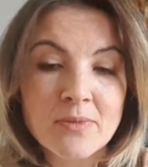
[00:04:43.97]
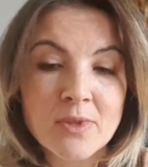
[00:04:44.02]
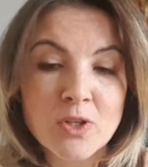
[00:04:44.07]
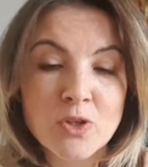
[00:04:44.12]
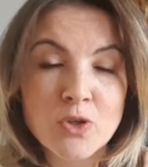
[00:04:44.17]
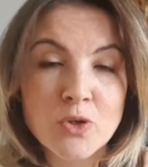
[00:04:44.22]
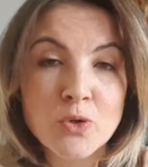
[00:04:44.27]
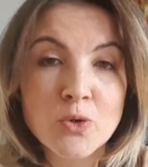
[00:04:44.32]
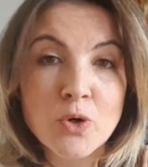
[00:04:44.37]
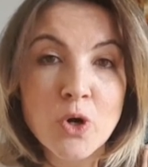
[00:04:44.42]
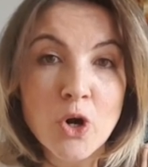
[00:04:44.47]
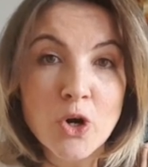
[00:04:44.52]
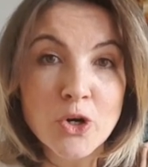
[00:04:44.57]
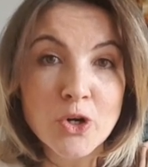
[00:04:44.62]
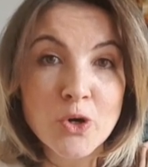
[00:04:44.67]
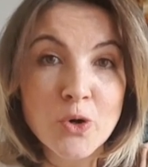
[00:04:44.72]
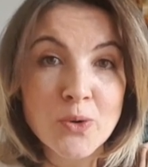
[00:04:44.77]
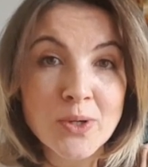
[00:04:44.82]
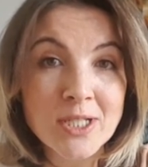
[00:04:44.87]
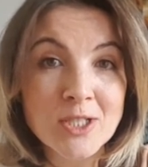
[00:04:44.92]
you are
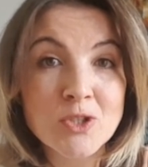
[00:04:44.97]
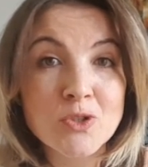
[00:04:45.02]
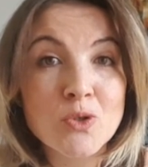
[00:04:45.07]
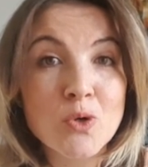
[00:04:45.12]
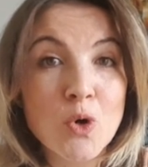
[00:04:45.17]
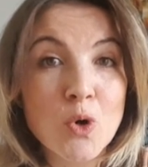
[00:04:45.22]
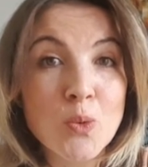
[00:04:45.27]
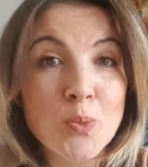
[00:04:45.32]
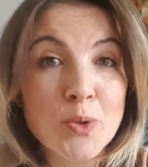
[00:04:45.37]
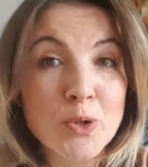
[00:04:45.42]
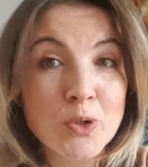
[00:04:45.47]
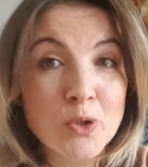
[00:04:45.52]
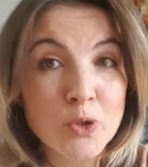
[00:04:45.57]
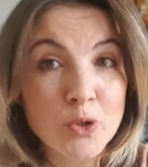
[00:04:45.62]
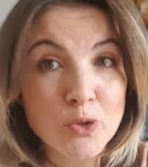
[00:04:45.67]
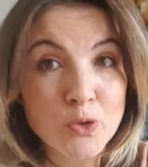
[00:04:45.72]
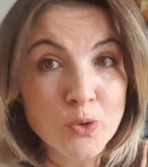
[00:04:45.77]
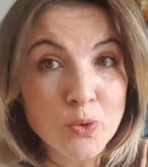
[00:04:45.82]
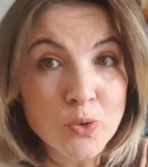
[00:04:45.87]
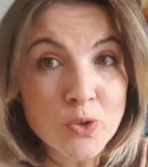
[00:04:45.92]
going to open
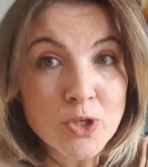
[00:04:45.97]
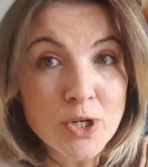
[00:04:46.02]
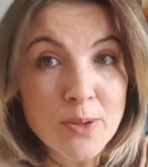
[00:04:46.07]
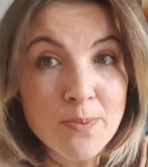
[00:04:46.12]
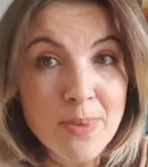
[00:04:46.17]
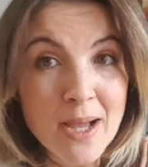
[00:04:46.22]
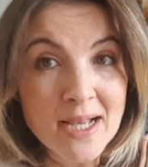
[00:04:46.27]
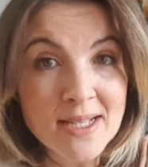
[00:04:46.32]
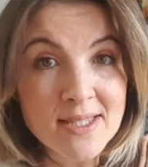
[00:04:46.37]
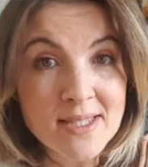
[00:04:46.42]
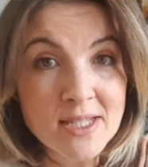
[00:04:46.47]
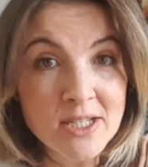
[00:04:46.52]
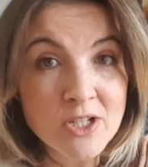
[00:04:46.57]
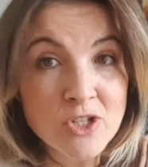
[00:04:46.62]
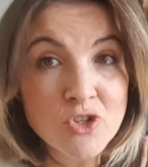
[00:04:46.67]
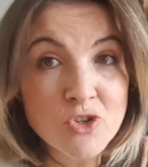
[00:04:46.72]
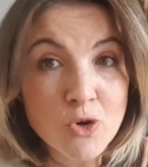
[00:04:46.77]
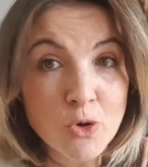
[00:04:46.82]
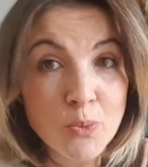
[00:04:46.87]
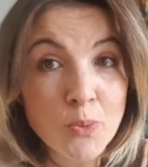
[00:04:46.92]
a door, a
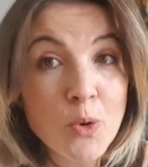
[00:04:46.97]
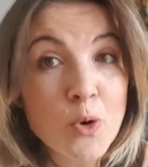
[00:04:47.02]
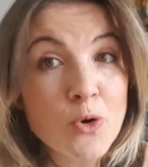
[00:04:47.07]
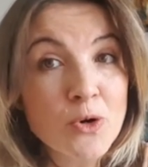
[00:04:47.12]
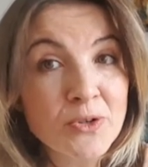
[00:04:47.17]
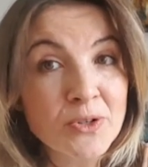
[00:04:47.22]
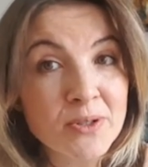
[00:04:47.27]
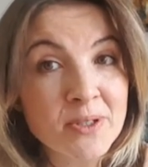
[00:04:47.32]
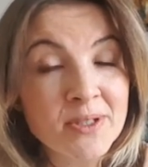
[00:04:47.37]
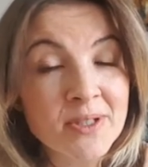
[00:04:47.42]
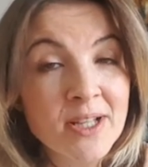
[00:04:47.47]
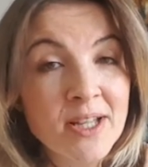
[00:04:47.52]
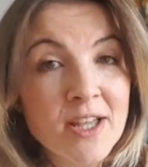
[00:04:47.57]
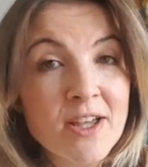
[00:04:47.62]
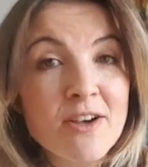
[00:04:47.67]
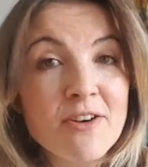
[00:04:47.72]
passage, a portal